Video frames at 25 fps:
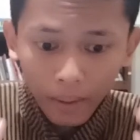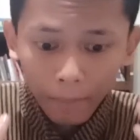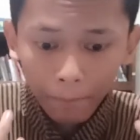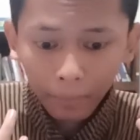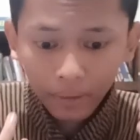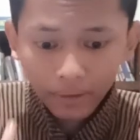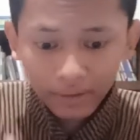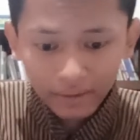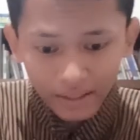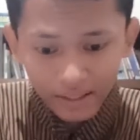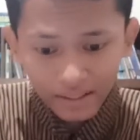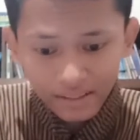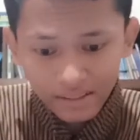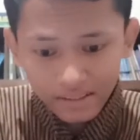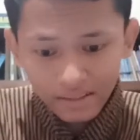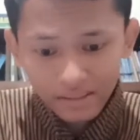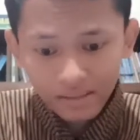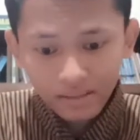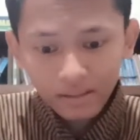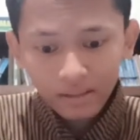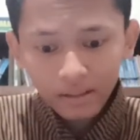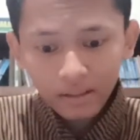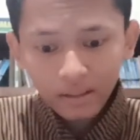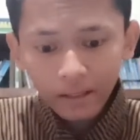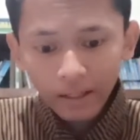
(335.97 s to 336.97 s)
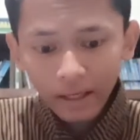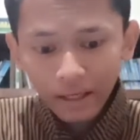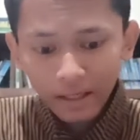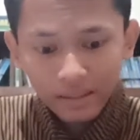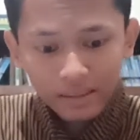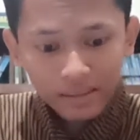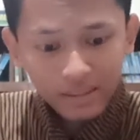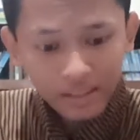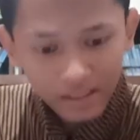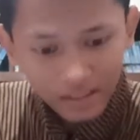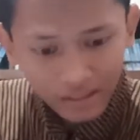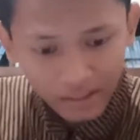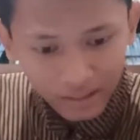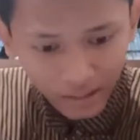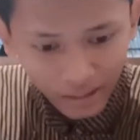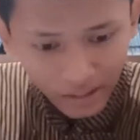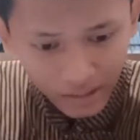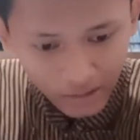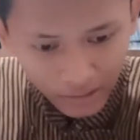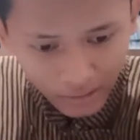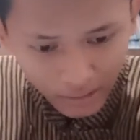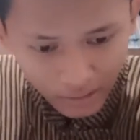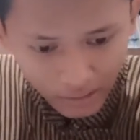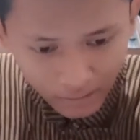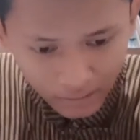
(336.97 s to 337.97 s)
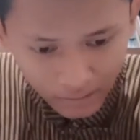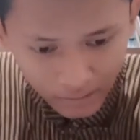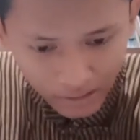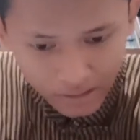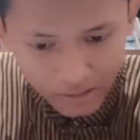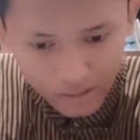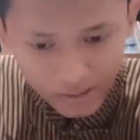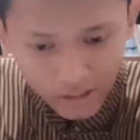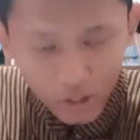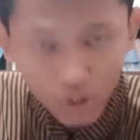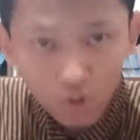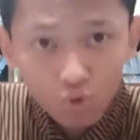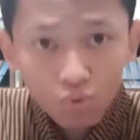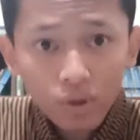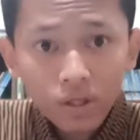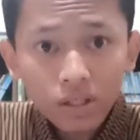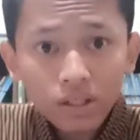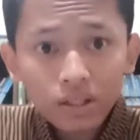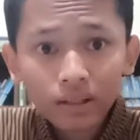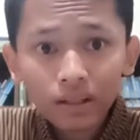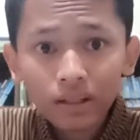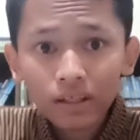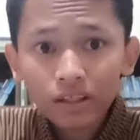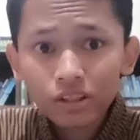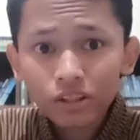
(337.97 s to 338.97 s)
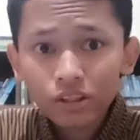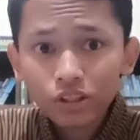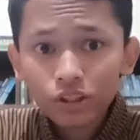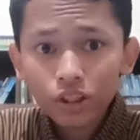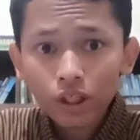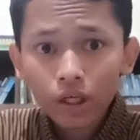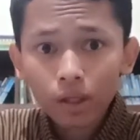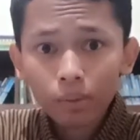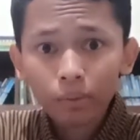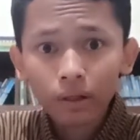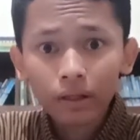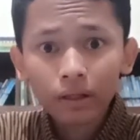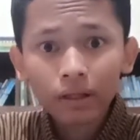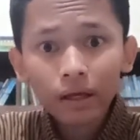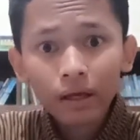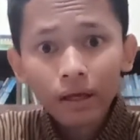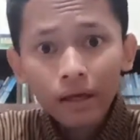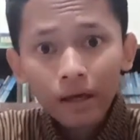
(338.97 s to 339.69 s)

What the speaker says: But in this situation, ladies and gentlemen,